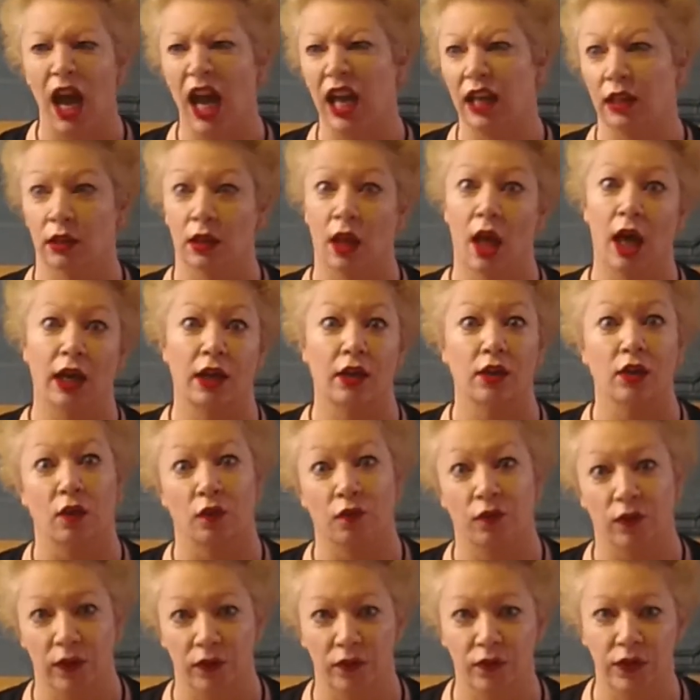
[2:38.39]
and like the
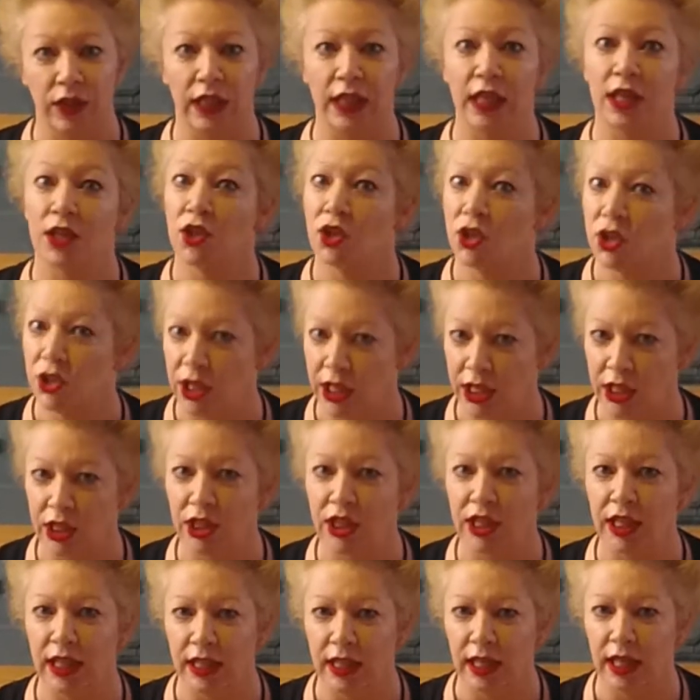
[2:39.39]
50,
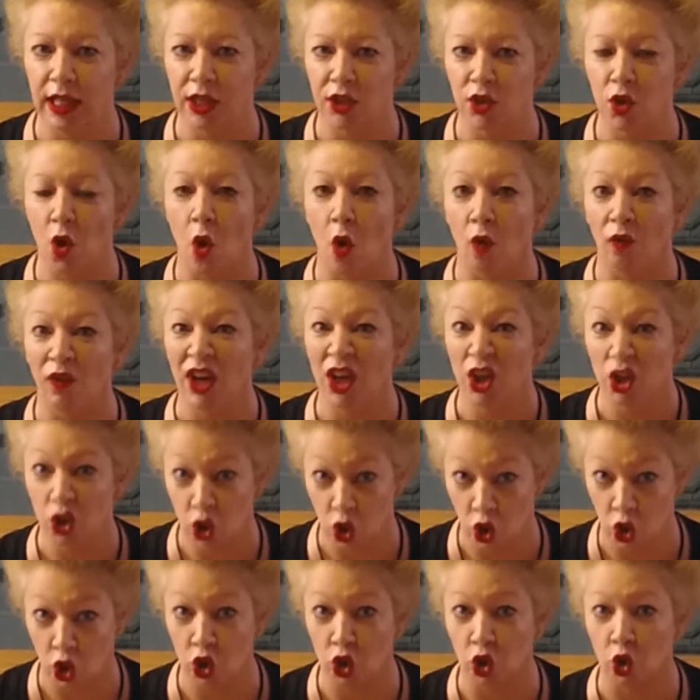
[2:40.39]
60 years of
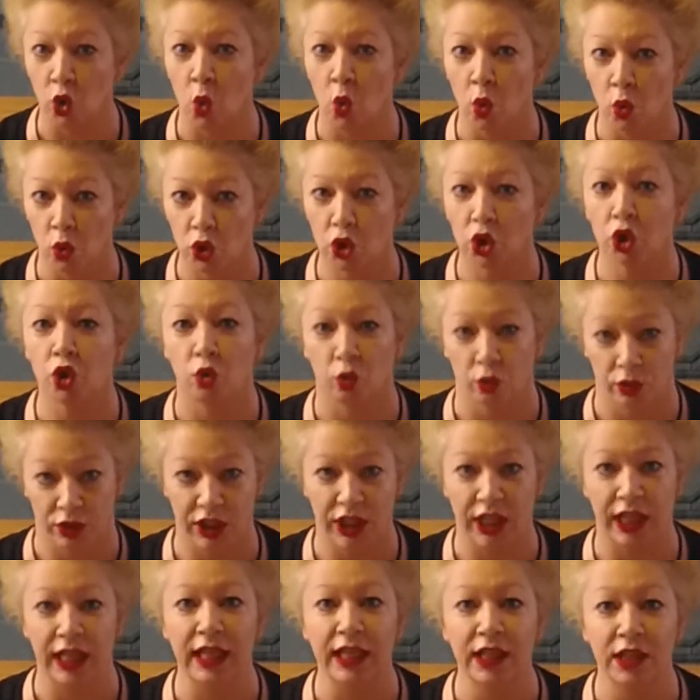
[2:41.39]
staunch
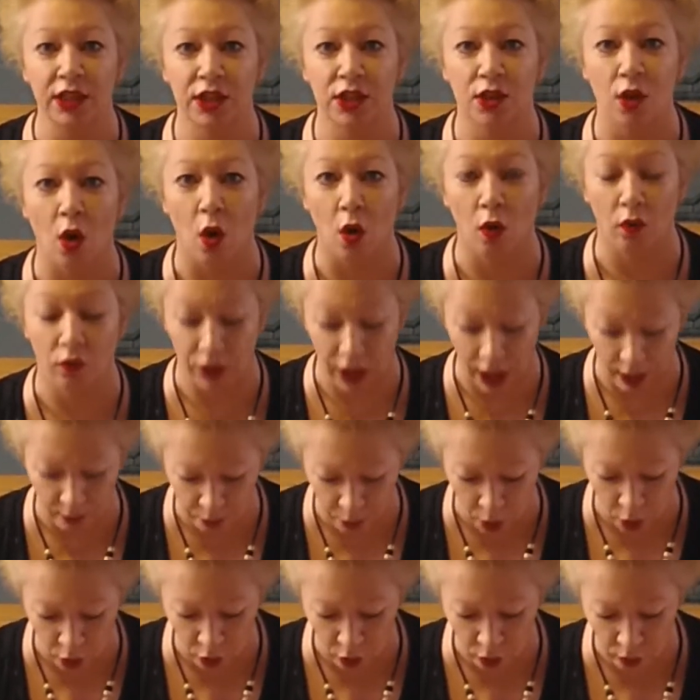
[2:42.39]
critiques of that
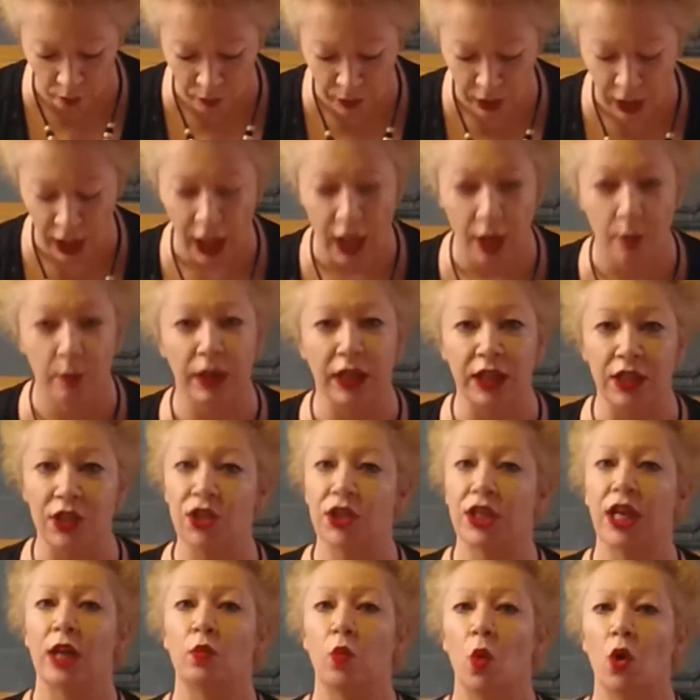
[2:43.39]
model. But
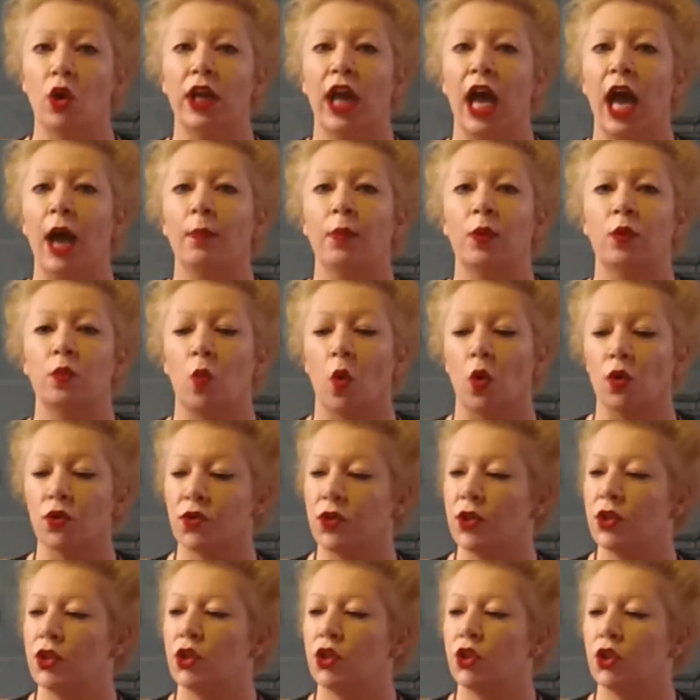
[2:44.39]
instead what happened was
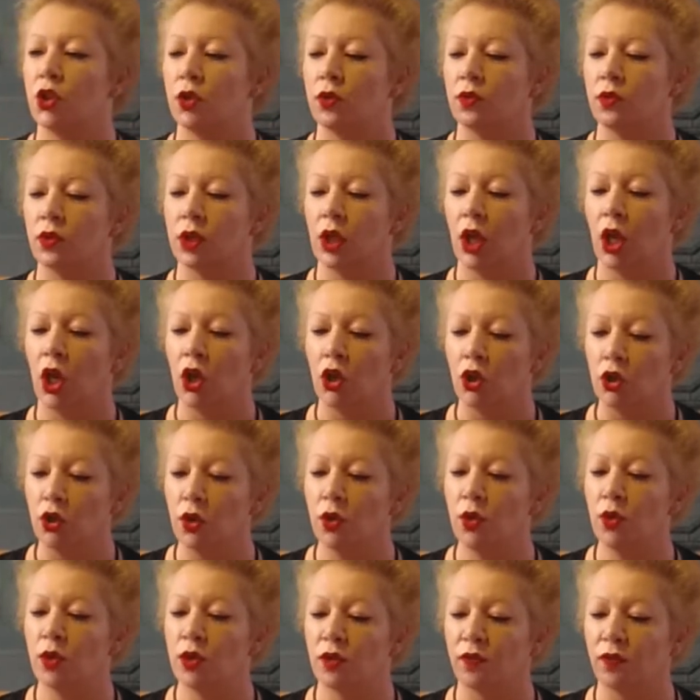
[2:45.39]
this student
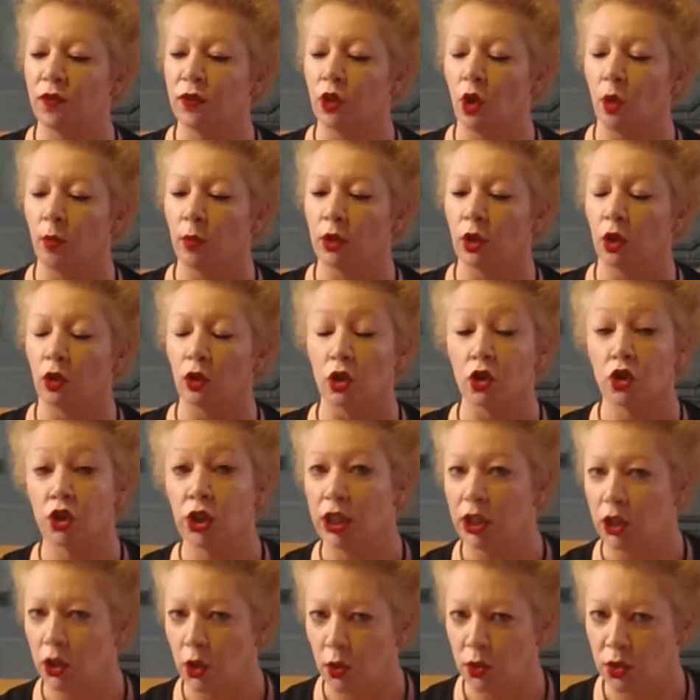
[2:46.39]
used phenomenology,
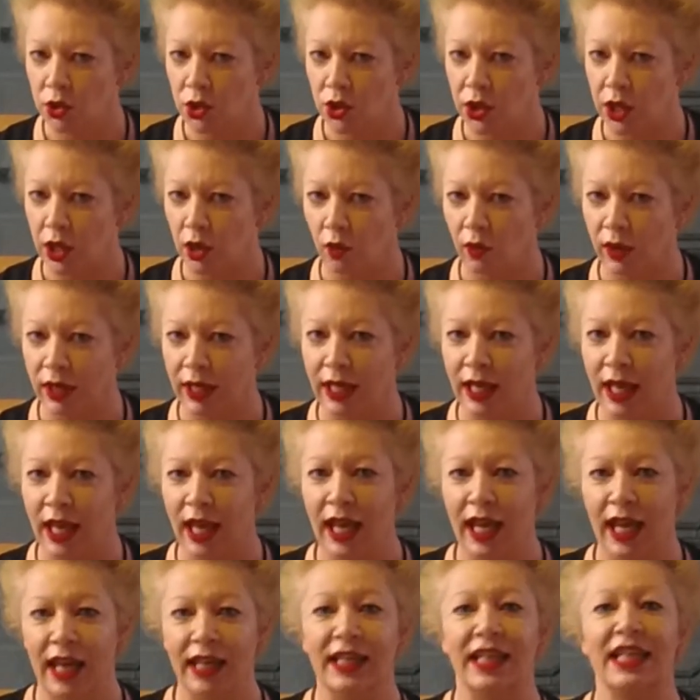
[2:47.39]
used
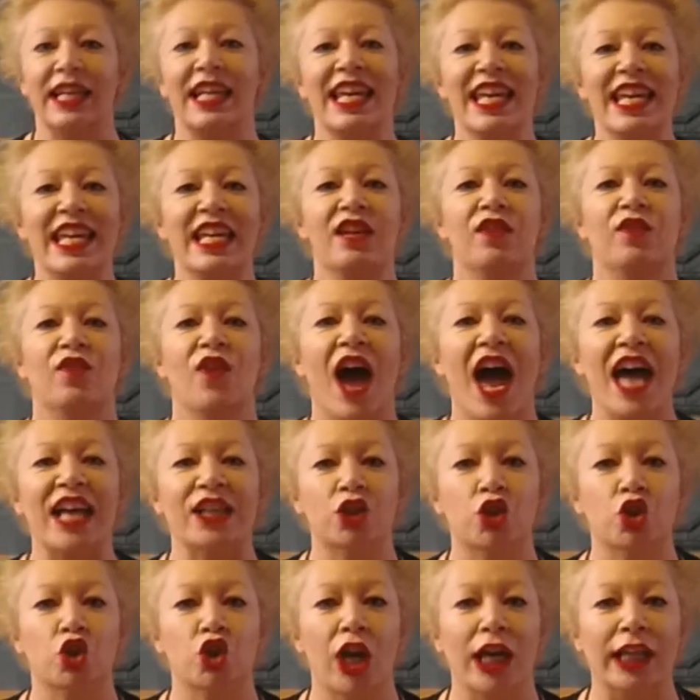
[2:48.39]
theory in an
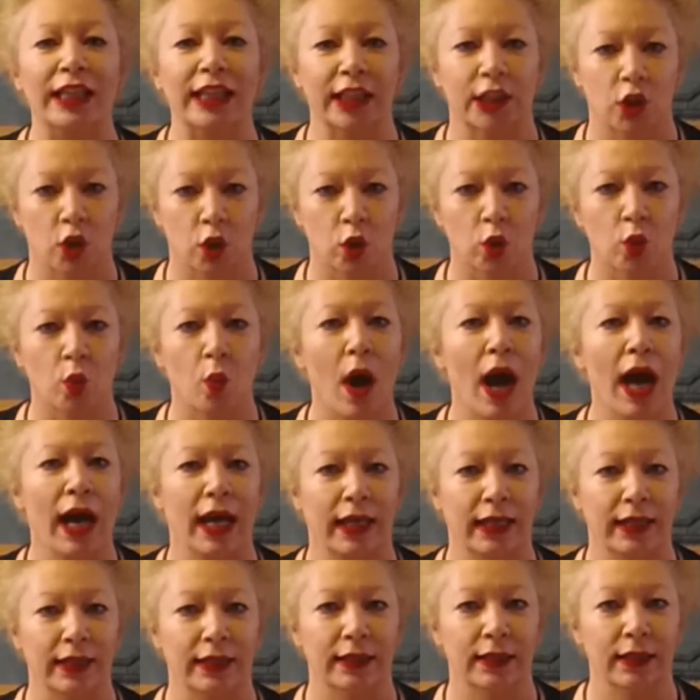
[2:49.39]
evangelical
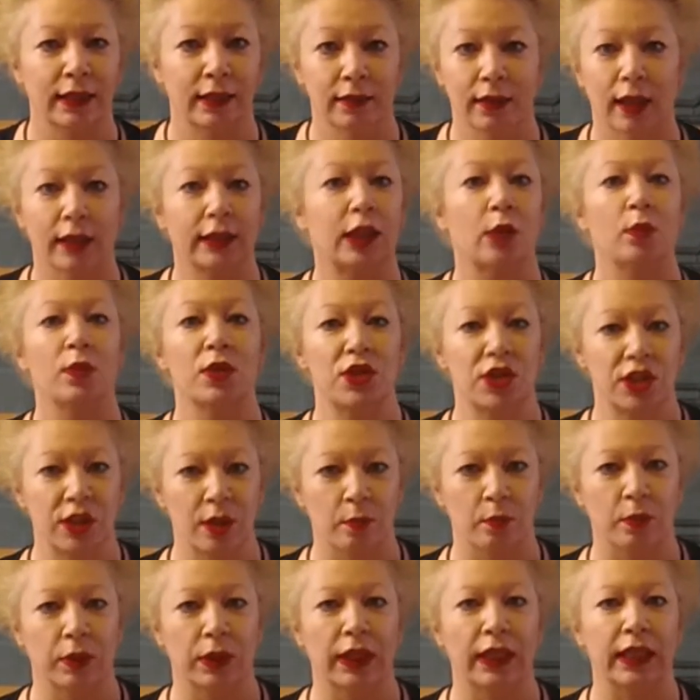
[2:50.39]
way, like there was
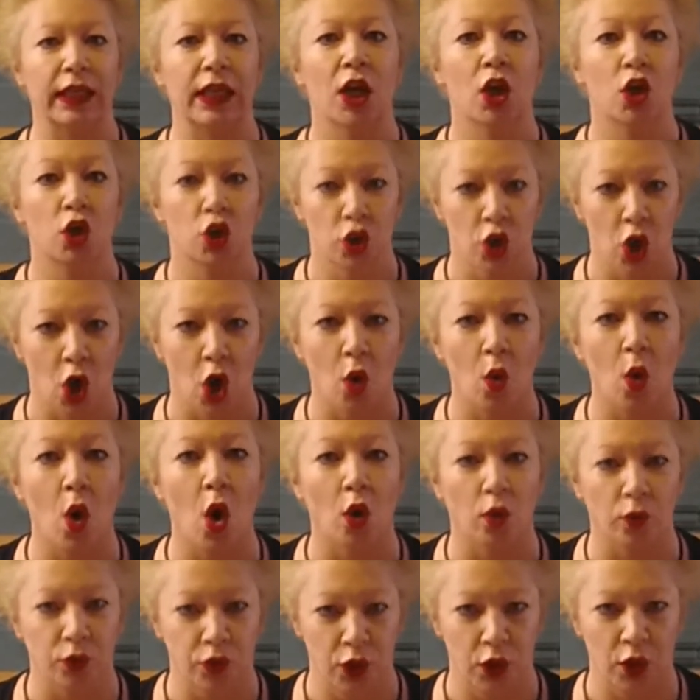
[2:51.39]
simply no
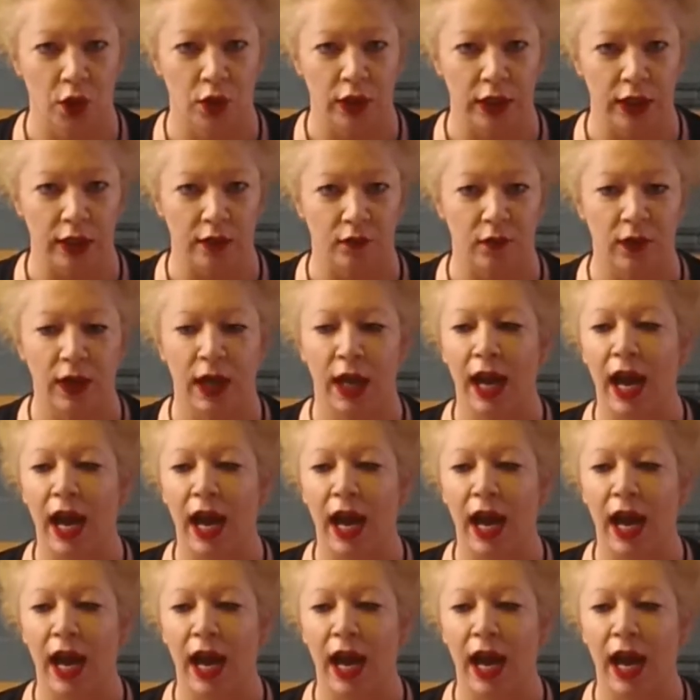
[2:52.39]
alternative.